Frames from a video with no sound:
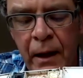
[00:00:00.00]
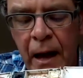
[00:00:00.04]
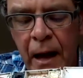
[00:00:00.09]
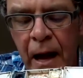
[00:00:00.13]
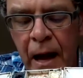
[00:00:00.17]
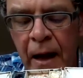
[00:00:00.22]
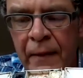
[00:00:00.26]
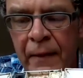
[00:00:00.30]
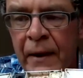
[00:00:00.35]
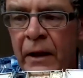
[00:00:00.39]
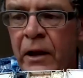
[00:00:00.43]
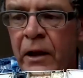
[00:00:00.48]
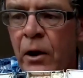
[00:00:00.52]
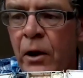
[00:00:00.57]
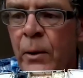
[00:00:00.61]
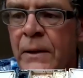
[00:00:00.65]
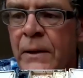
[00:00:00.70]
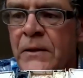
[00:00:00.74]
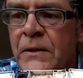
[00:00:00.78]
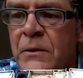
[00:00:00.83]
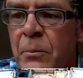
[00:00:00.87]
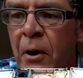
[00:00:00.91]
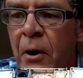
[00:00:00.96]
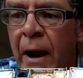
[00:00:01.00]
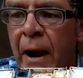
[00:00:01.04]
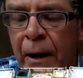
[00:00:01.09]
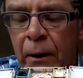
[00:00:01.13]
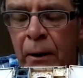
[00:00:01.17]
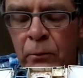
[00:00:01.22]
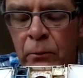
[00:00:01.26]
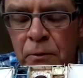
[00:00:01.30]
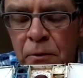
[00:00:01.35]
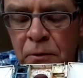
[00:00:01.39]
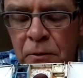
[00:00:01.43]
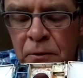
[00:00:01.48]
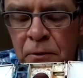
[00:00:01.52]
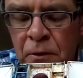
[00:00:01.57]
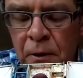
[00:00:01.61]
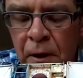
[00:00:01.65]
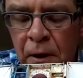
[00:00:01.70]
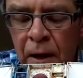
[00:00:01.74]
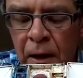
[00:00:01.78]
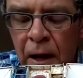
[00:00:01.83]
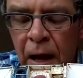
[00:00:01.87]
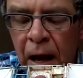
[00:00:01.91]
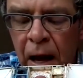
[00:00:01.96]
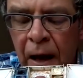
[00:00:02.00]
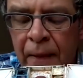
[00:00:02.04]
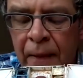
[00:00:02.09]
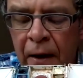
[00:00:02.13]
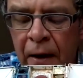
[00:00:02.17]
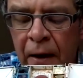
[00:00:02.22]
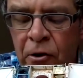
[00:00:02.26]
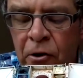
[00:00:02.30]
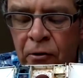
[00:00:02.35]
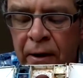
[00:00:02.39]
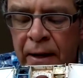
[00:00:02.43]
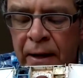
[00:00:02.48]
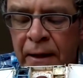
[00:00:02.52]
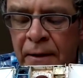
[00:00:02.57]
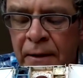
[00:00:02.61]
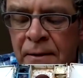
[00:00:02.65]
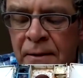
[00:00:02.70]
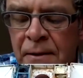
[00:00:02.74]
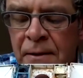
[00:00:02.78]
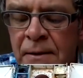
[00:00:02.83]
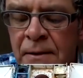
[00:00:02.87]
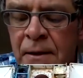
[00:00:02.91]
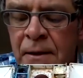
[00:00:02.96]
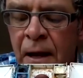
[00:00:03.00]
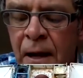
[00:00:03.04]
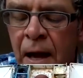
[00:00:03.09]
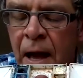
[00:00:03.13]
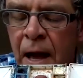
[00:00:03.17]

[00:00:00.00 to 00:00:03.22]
And then I go into browns, and then greens,